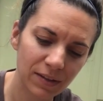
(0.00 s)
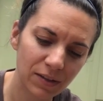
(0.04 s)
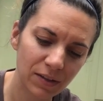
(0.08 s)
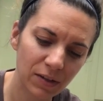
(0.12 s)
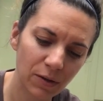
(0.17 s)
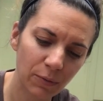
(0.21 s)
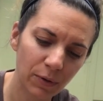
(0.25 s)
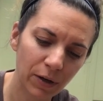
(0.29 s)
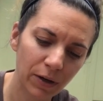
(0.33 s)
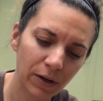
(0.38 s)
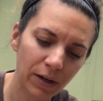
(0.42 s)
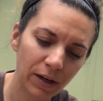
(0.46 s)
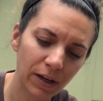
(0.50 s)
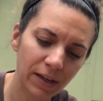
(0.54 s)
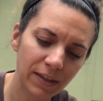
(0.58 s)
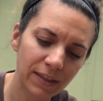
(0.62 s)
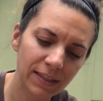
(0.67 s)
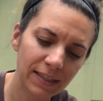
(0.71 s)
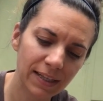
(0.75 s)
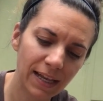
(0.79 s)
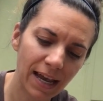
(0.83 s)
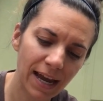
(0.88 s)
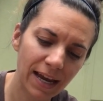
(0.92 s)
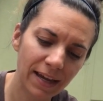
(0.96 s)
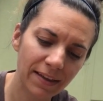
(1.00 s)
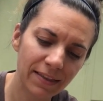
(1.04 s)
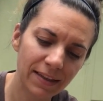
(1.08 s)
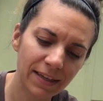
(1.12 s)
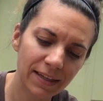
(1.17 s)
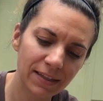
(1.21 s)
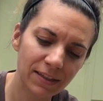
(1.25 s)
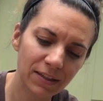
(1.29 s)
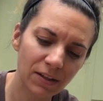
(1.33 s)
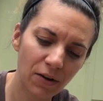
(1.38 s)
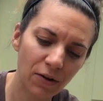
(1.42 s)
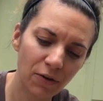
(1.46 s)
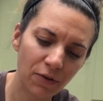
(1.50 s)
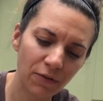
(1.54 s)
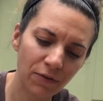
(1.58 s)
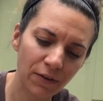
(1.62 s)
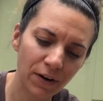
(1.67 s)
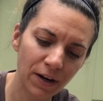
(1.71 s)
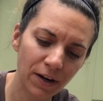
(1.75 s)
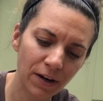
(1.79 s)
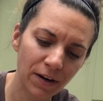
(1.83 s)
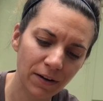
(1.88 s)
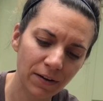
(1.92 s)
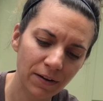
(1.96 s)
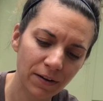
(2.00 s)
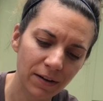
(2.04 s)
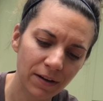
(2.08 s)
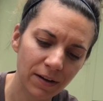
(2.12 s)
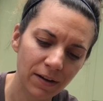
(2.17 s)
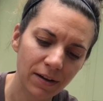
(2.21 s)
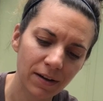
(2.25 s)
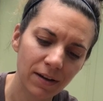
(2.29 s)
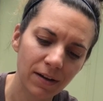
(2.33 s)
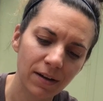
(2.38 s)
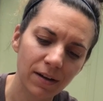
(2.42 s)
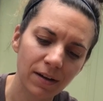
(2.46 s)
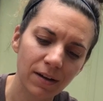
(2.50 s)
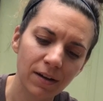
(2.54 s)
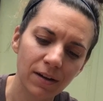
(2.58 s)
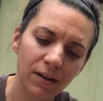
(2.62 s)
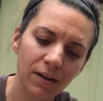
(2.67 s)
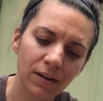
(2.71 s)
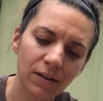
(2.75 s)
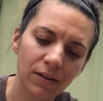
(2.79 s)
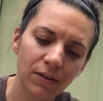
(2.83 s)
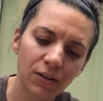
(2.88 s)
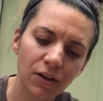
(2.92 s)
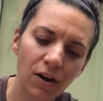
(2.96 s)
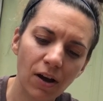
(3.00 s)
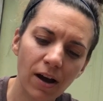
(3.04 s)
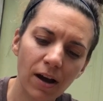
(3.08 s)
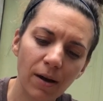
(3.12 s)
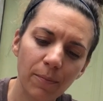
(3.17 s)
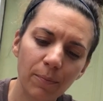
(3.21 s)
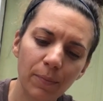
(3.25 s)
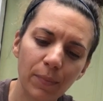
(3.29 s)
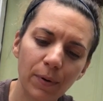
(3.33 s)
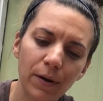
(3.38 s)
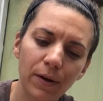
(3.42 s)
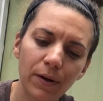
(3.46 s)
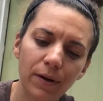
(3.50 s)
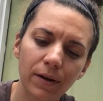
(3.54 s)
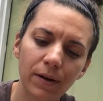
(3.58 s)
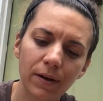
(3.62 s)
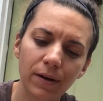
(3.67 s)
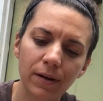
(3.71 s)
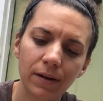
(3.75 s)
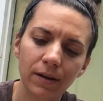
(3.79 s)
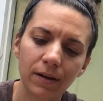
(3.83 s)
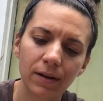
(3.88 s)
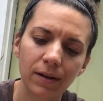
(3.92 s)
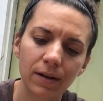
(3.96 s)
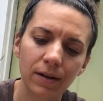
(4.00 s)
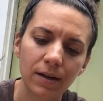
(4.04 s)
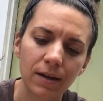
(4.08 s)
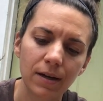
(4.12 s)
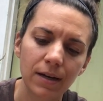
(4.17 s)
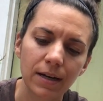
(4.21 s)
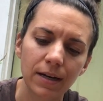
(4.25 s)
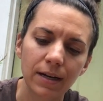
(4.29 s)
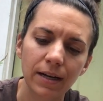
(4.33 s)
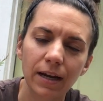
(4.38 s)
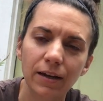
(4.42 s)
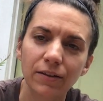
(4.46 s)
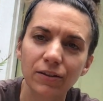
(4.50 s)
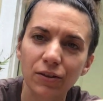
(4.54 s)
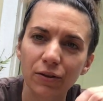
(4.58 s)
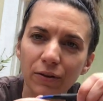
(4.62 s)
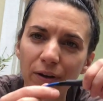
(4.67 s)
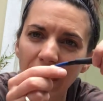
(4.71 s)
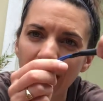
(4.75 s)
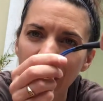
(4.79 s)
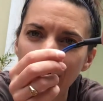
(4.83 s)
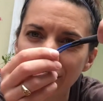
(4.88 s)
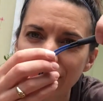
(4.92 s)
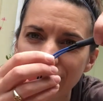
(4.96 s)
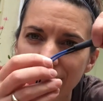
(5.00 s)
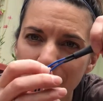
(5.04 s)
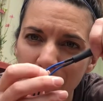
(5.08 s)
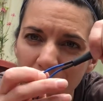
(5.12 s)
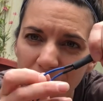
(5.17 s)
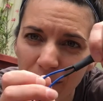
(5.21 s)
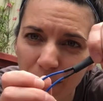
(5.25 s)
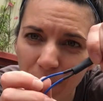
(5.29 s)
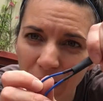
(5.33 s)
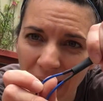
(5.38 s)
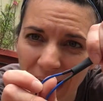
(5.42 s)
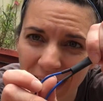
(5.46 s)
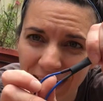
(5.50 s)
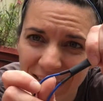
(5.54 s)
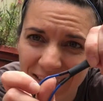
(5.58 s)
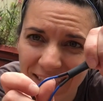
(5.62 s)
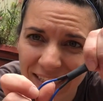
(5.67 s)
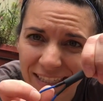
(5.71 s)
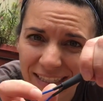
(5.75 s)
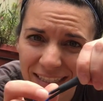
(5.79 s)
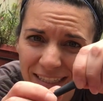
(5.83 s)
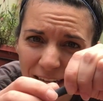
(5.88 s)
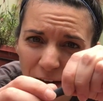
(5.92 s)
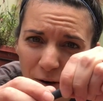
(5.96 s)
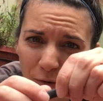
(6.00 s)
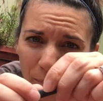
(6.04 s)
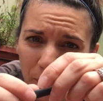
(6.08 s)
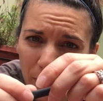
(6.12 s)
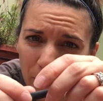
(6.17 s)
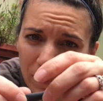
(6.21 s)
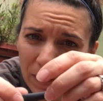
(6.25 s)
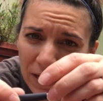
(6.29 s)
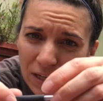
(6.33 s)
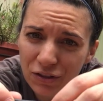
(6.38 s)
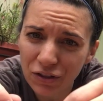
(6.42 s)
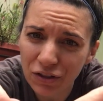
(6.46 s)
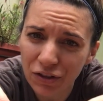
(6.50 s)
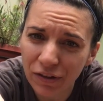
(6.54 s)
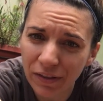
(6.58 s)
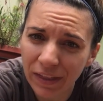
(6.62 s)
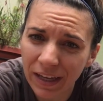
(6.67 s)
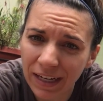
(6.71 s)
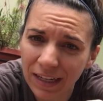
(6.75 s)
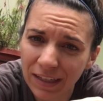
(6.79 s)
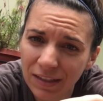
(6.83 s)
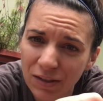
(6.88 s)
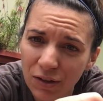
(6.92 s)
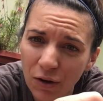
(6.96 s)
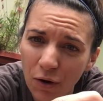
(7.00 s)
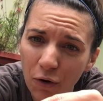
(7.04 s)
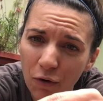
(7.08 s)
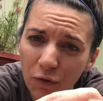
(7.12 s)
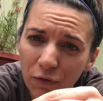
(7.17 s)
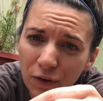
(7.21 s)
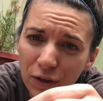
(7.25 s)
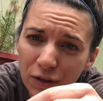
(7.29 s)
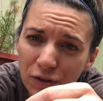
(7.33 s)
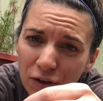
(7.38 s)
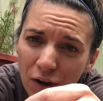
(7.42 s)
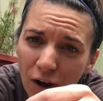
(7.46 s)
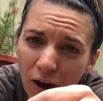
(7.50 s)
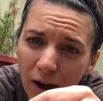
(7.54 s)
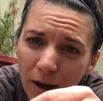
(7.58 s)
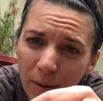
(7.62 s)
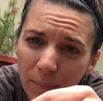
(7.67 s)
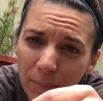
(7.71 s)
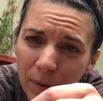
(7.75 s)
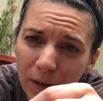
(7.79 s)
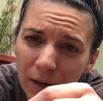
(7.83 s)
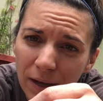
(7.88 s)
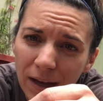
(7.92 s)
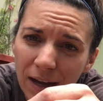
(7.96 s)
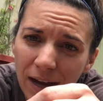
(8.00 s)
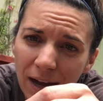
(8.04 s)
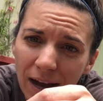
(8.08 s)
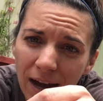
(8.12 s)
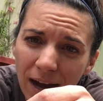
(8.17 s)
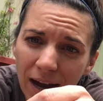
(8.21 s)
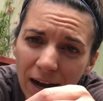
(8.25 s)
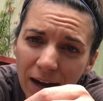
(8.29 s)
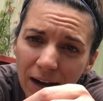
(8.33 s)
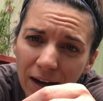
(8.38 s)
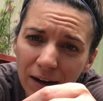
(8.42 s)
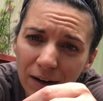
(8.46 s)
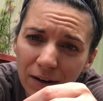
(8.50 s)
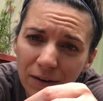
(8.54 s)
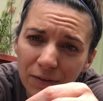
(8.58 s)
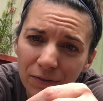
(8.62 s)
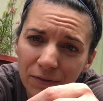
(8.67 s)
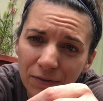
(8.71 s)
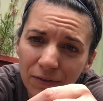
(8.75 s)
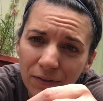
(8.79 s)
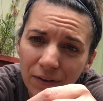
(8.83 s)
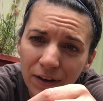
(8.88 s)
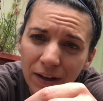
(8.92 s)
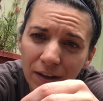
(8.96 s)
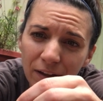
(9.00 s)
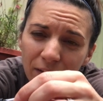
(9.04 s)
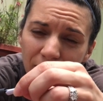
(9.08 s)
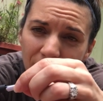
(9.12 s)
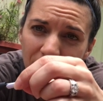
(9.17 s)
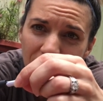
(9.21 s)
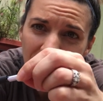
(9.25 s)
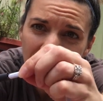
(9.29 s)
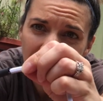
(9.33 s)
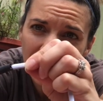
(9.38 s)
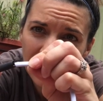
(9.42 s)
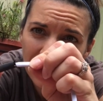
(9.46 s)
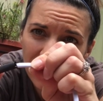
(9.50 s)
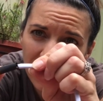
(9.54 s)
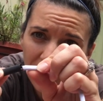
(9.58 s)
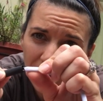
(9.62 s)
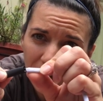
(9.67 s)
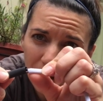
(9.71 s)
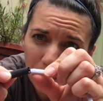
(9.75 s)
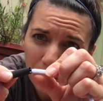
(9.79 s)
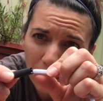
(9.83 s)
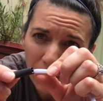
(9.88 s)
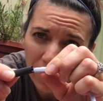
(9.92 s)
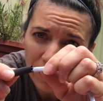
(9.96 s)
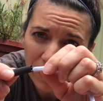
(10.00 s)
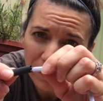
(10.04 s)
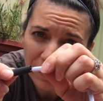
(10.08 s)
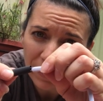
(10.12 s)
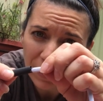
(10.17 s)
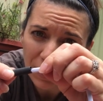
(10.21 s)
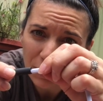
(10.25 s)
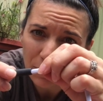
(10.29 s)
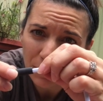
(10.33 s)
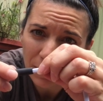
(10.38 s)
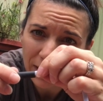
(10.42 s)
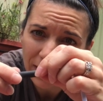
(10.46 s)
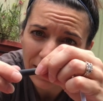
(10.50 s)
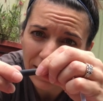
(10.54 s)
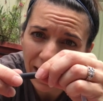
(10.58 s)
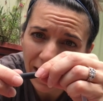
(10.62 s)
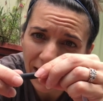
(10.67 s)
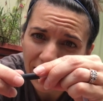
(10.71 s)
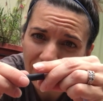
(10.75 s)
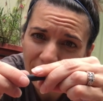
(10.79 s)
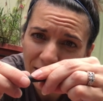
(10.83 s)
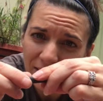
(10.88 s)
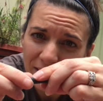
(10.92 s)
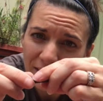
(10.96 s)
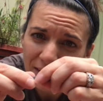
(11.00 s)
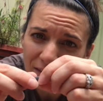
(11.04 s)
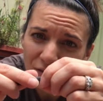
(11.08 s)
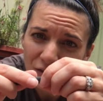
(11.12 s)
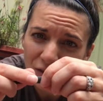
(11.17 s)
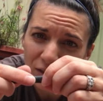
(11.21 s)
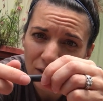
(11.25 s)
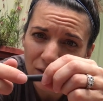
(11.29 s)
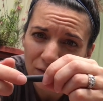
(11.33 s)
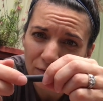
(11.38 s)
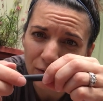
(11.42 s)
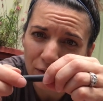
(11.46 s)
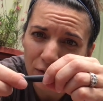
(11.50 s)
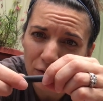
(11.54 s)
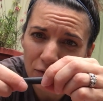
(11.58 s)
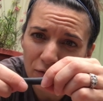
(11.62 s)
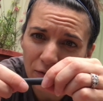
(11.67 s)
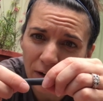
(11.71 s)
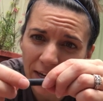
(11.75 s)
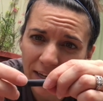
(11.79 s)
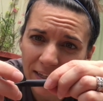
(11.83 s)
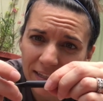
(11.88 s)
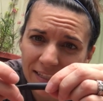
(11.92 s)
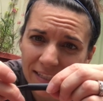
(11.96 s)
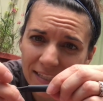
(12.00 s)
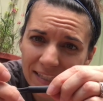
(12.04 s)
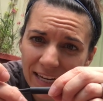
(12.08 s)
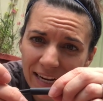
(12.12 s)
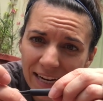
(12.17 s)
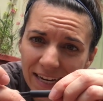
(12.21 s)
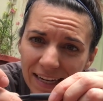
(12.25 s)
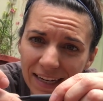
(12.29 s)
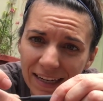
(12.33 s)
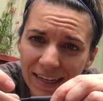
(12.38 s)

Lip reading: So we're gonna slide this over top. Now it's okay if some of the black sticks out, but make sure that it's over top of the part that you had cut, just for strength's sake.